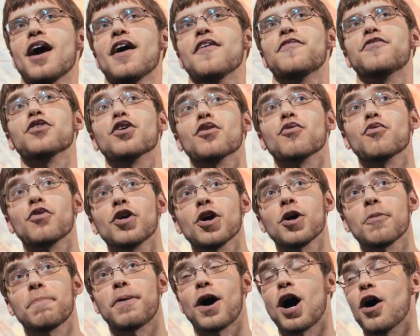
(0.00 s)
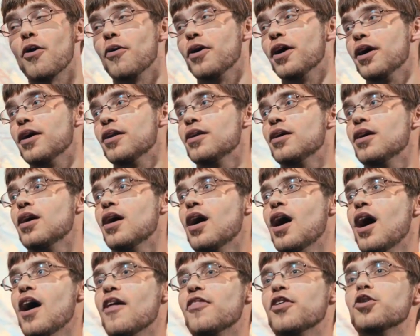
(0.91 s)
If you're a real poet,
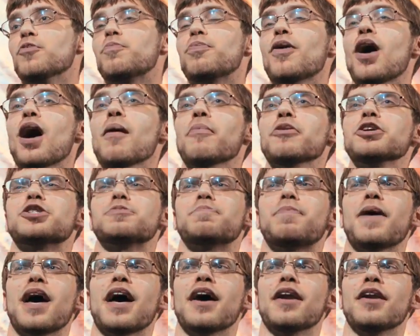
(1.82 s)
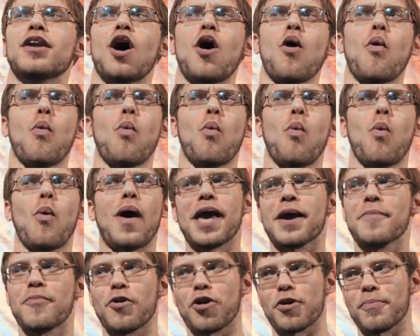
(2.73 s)
then you probably spend
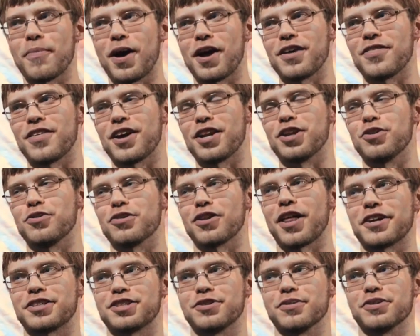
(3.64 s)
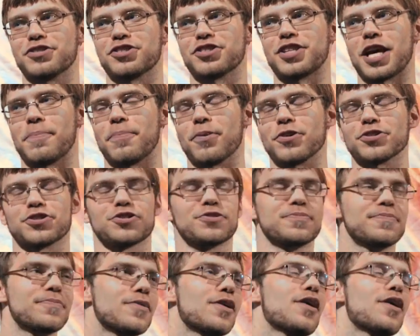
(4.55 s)
way more money than you would like to at Staples.